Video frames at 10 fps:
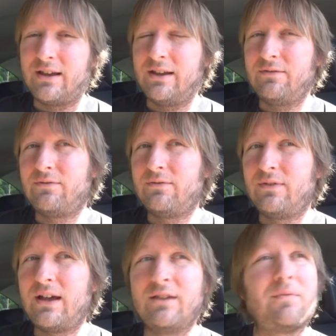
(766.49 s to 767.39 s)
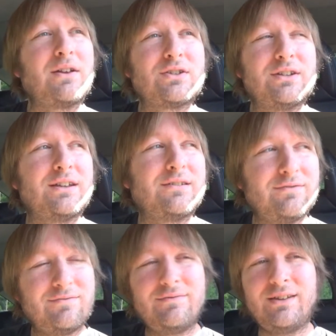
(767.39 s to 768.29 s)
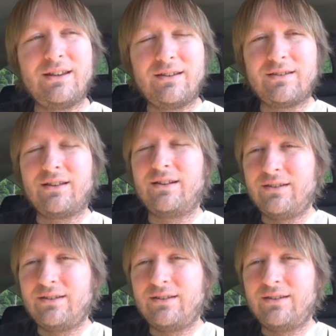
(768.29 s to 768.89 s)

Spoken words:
I've kind of mentioned it in,